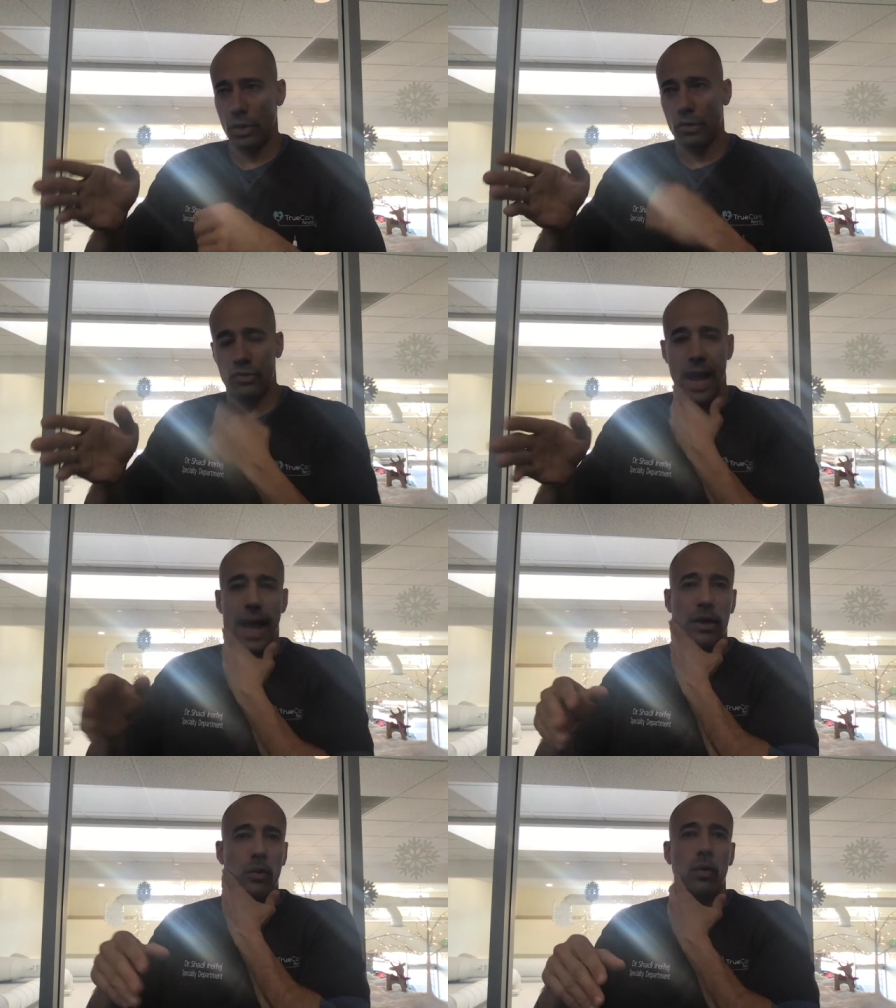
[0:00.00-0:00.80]

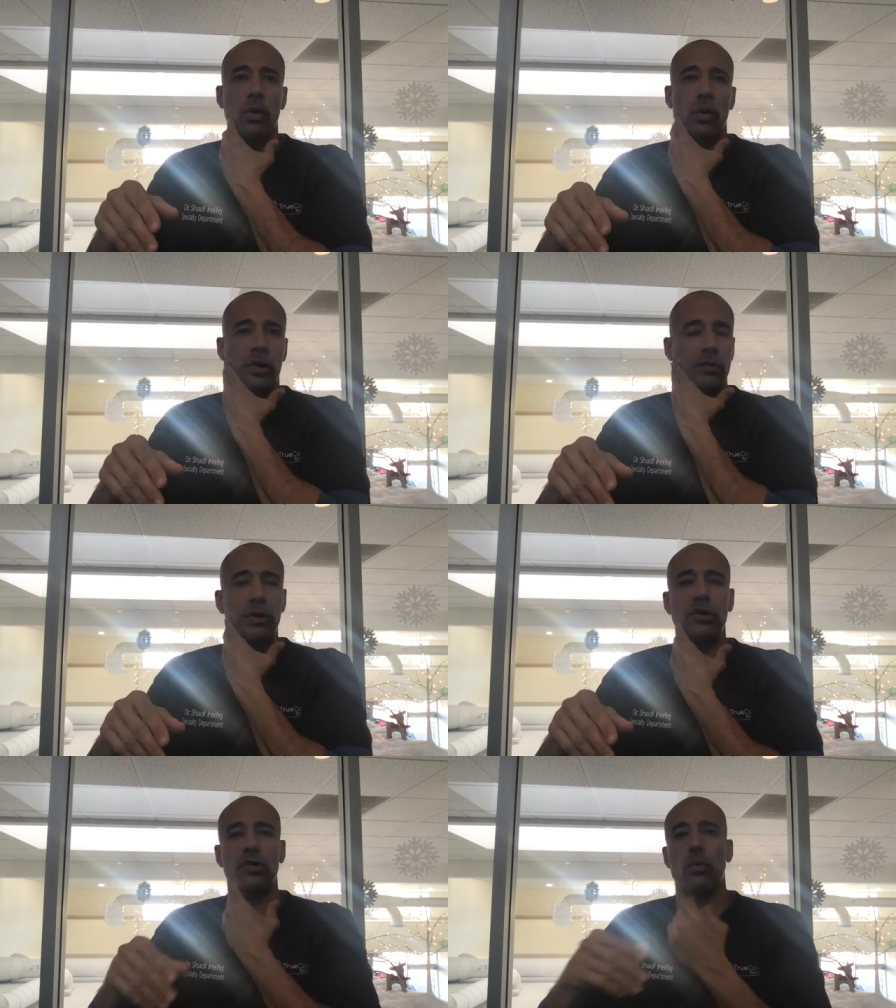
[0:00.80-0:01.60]
track what
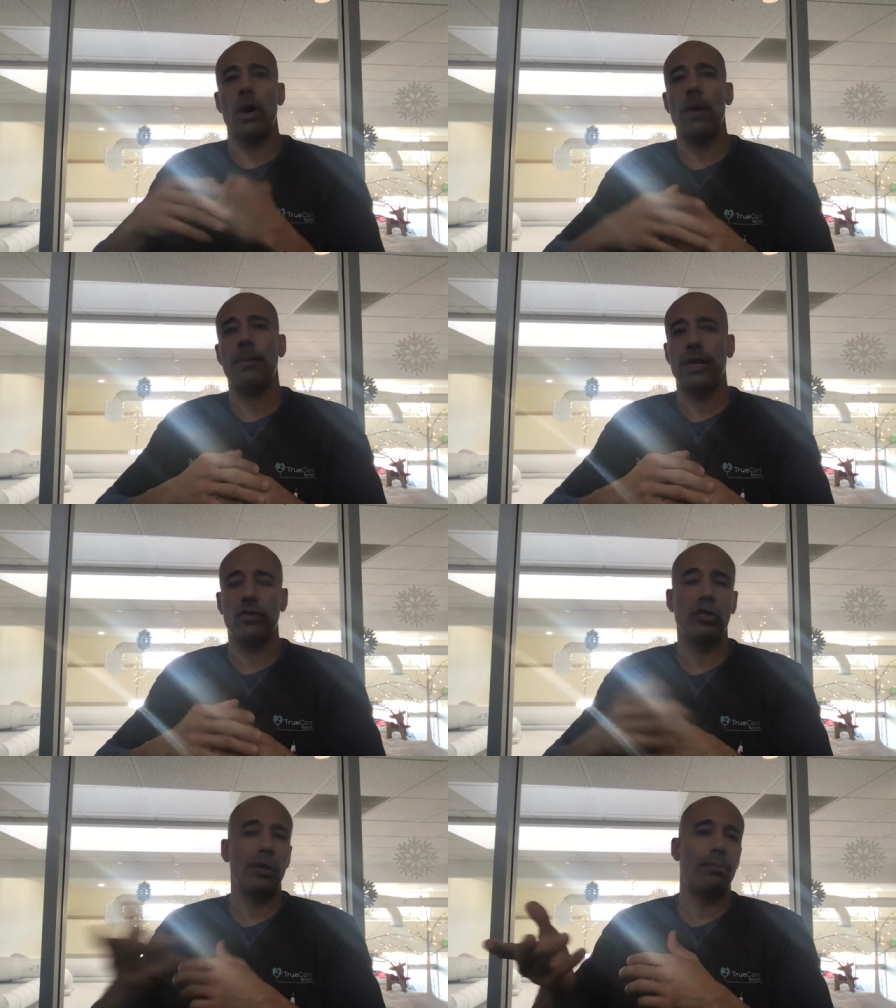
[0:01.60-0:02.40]
species you want, but
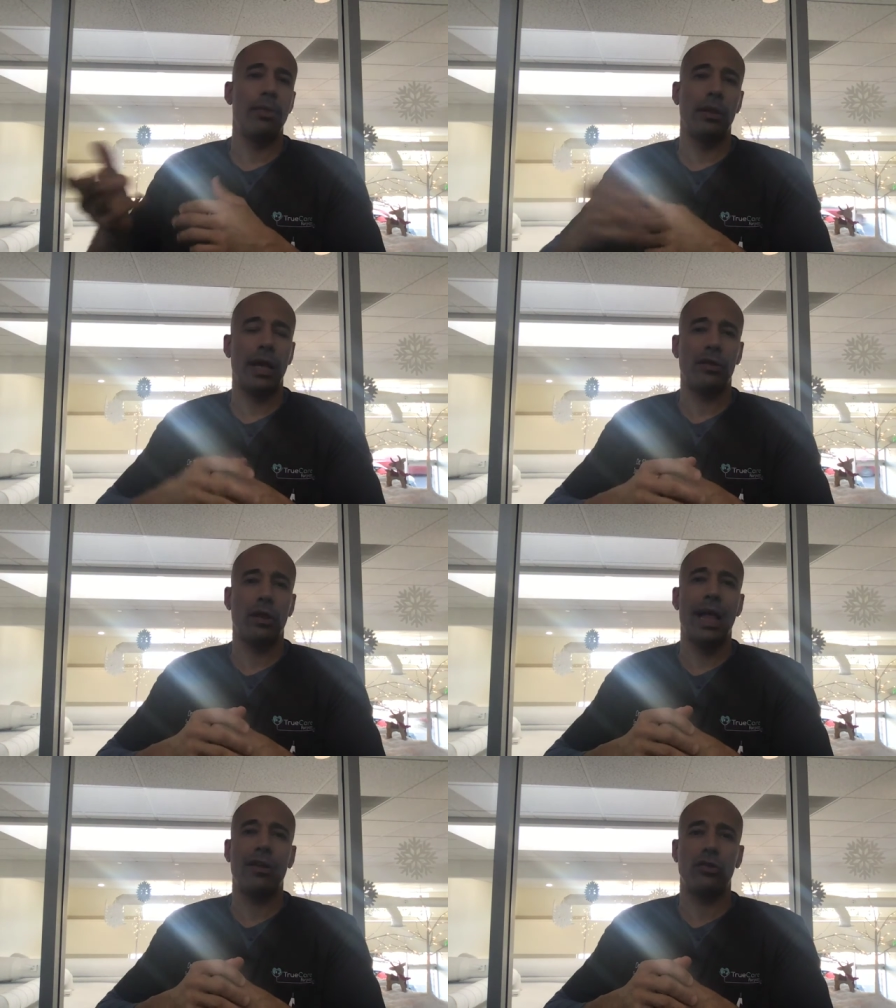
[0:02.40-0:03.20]
that's usually the
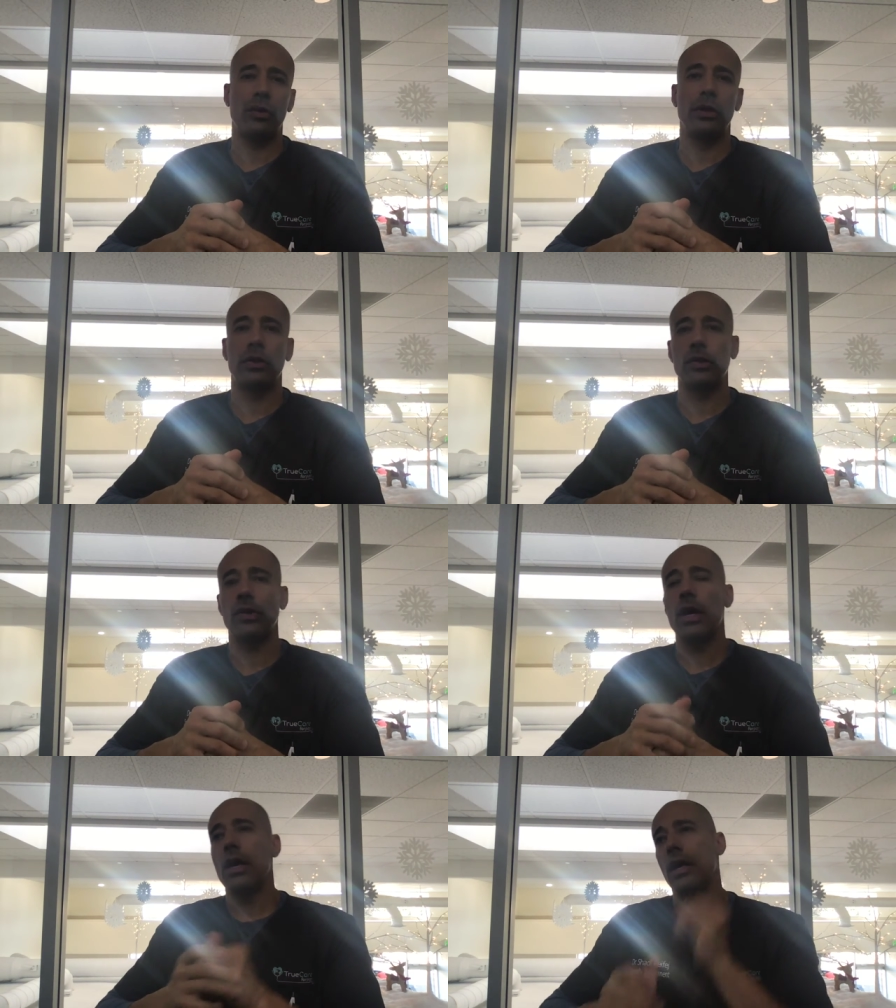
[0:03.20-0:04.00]
last 2
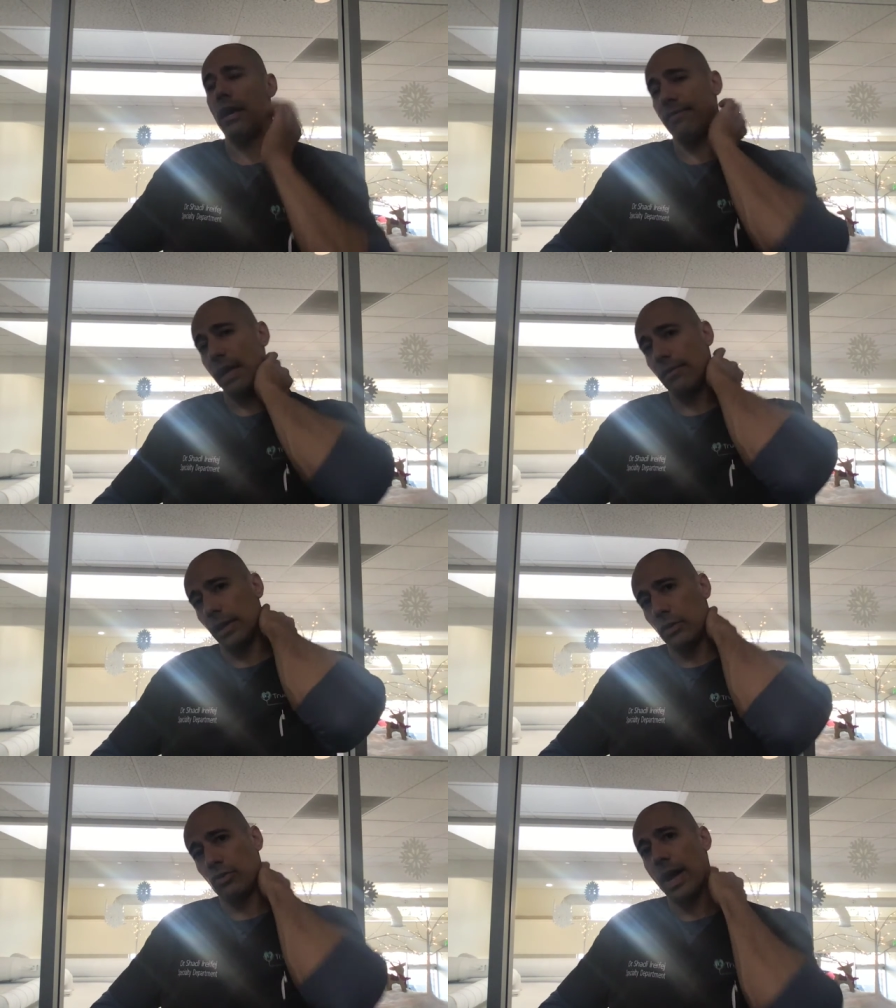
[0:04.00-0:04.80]
years, if they even
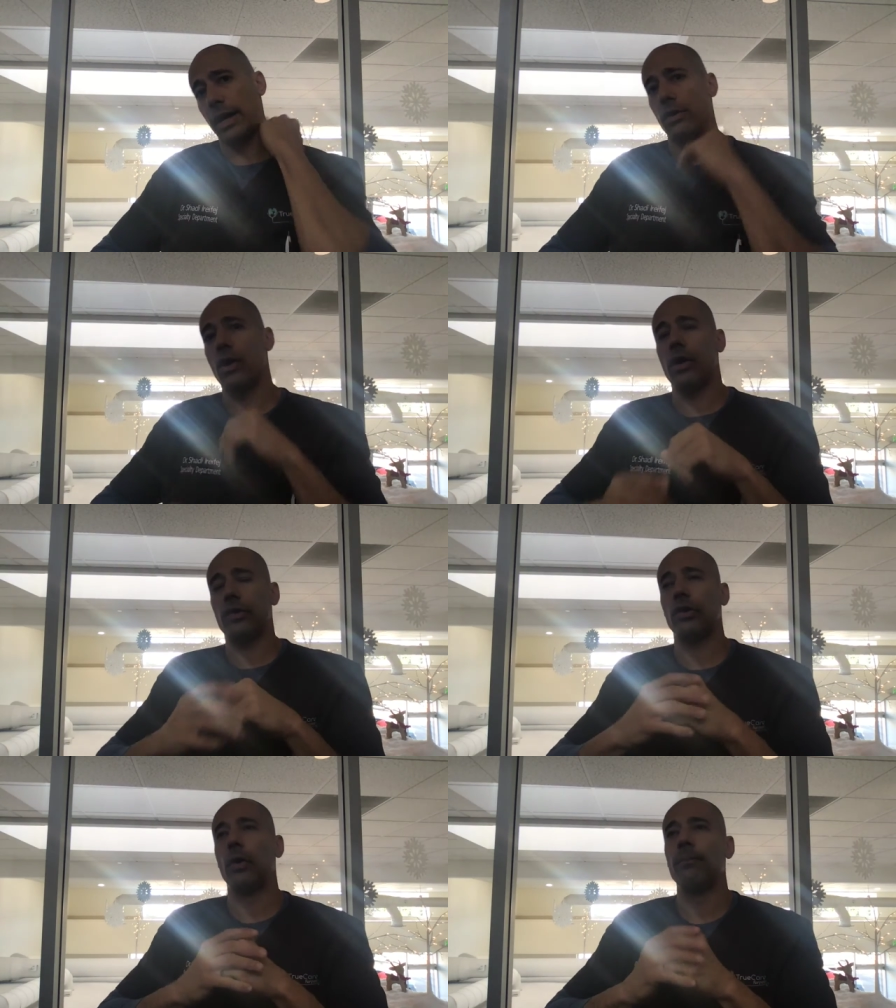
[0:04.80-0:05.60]
let you track at all.
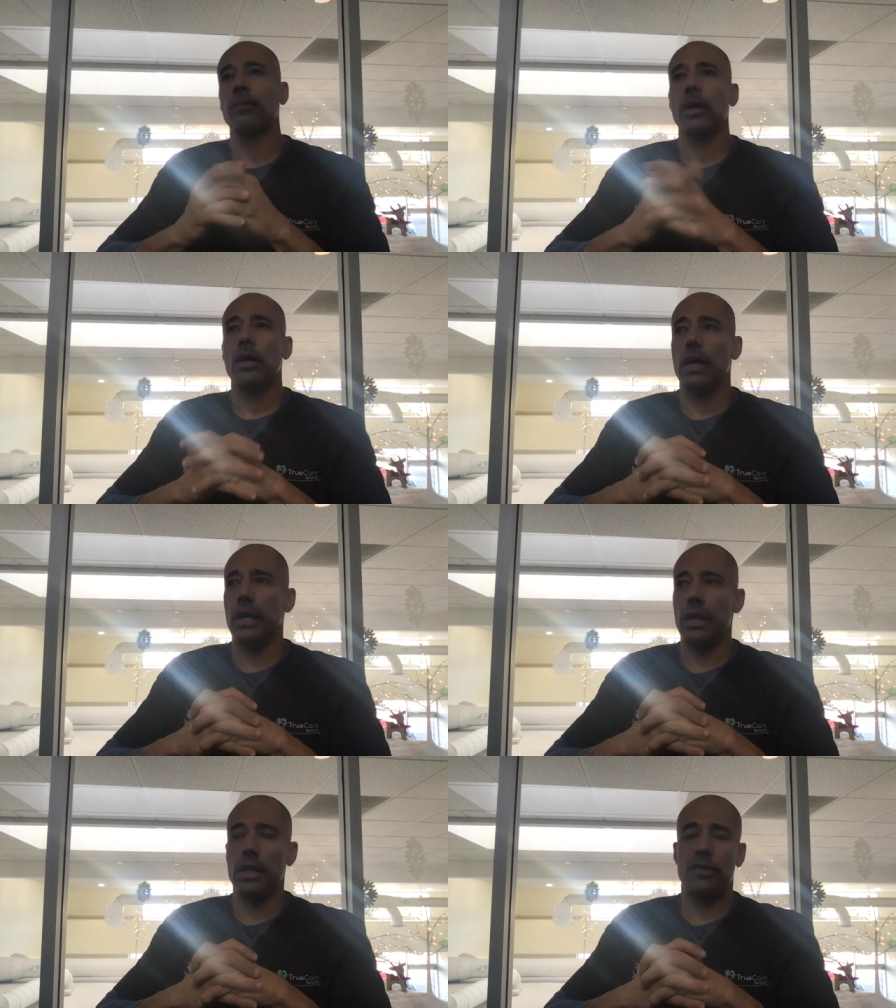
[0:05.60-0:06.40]
So
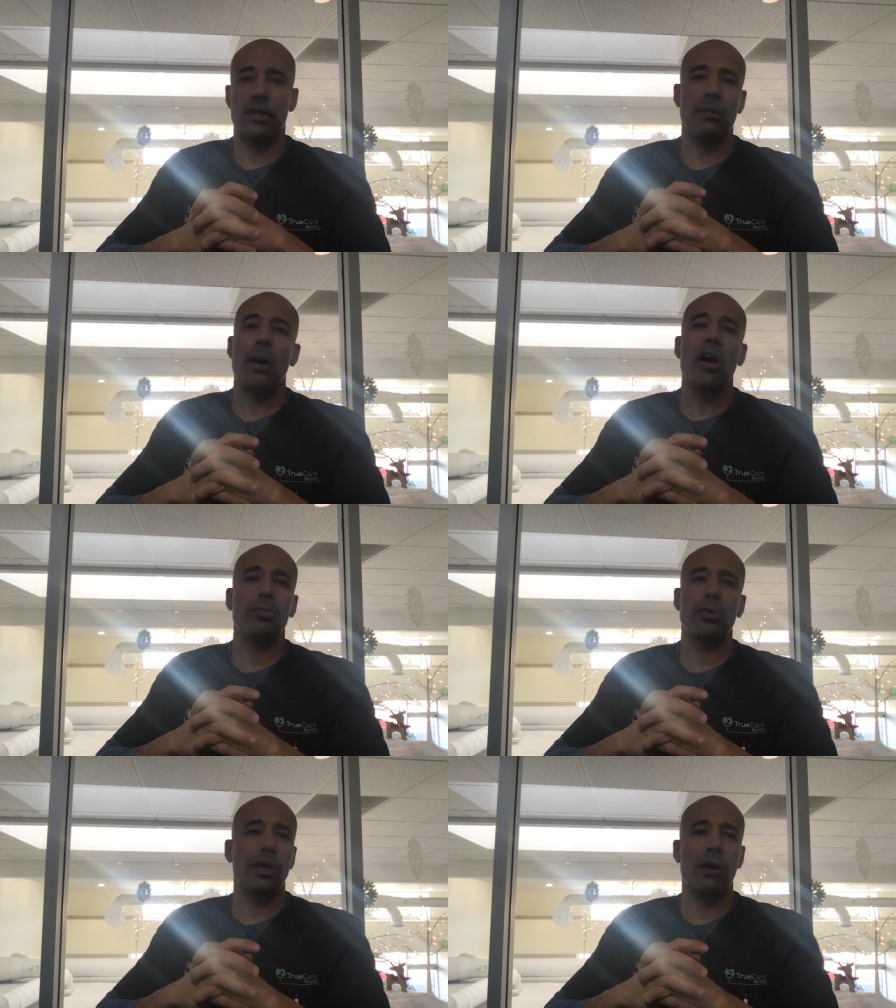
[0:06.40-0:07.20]
it's
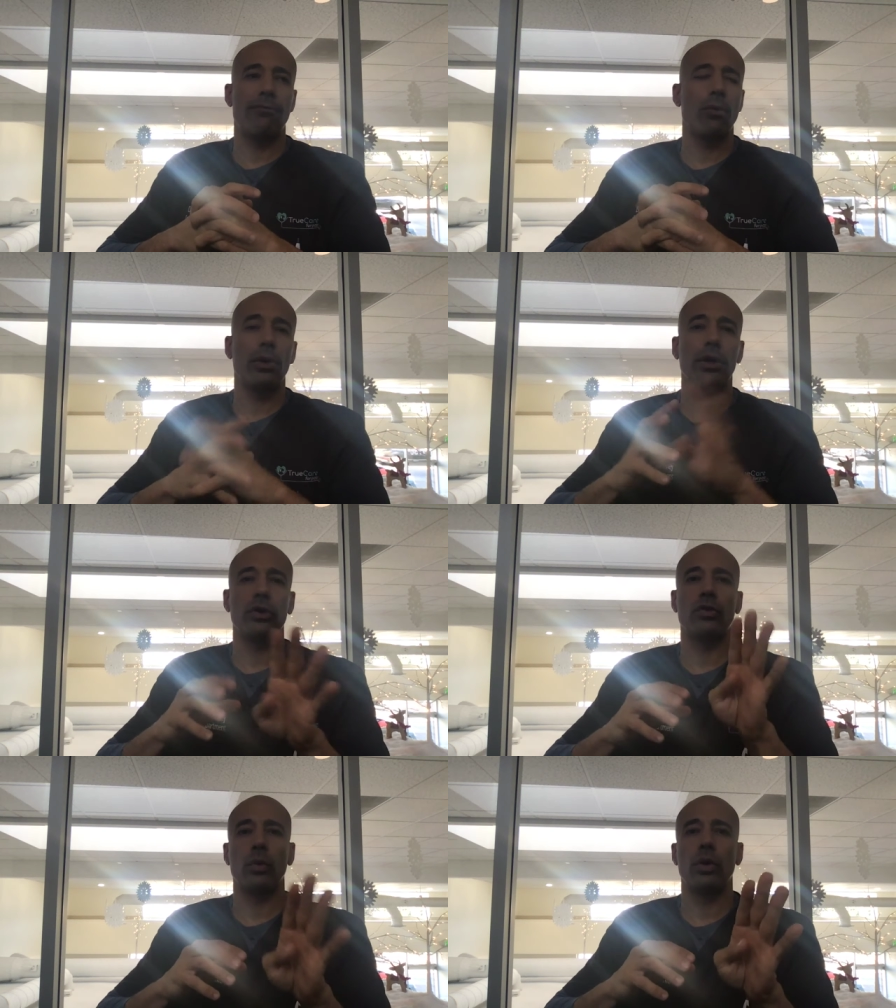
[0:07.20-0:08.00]
impossible to get 4
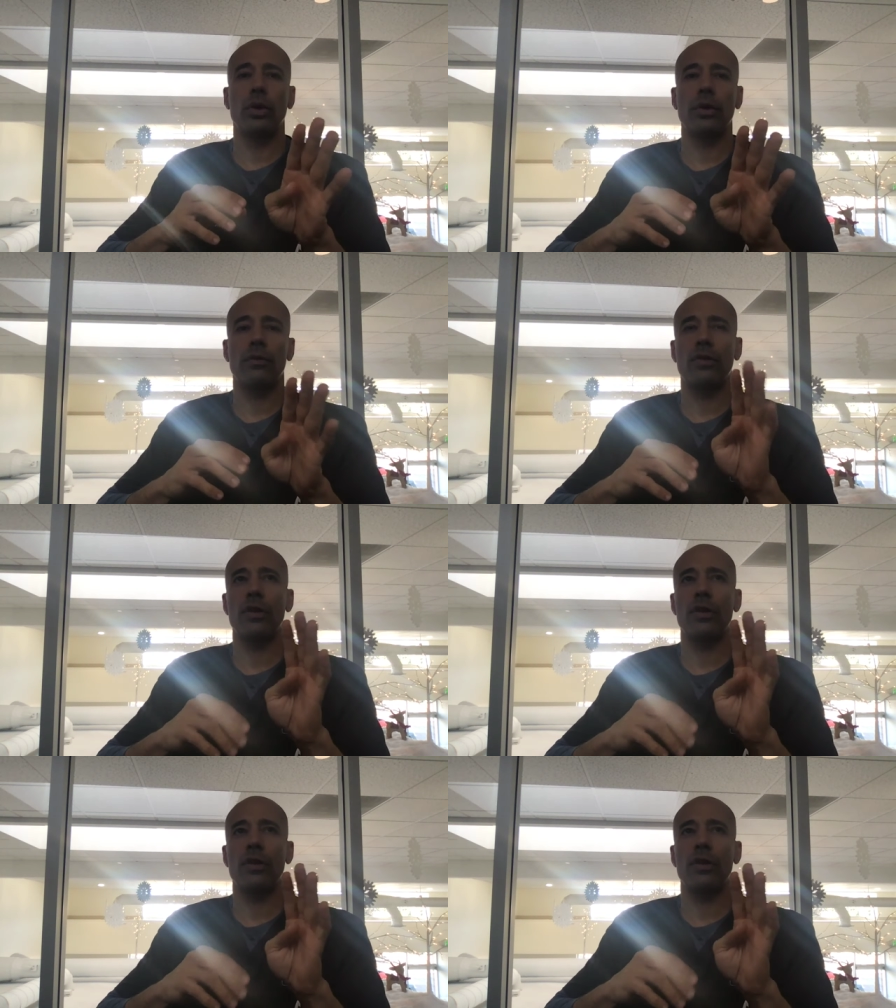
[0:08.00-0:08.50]
years worth.